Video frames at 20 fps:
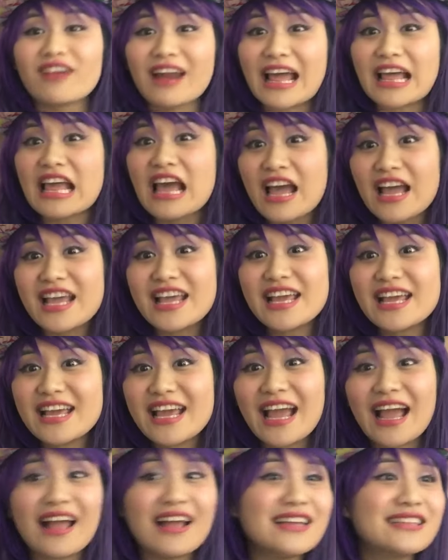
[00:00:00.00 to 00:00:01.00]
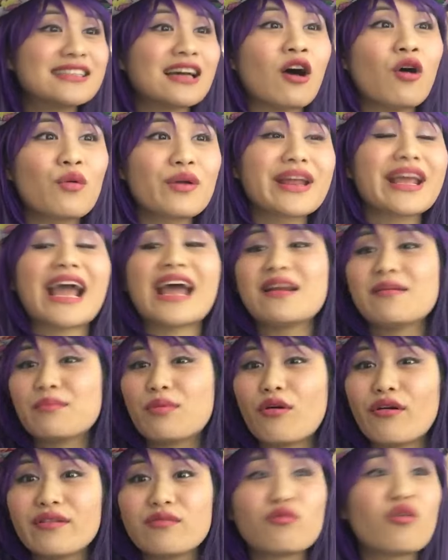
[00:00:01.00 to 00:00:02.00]
Like, he is holding an
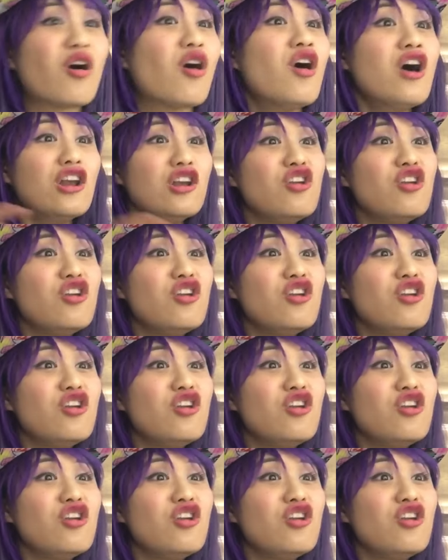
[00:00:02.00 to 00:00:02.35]
important role.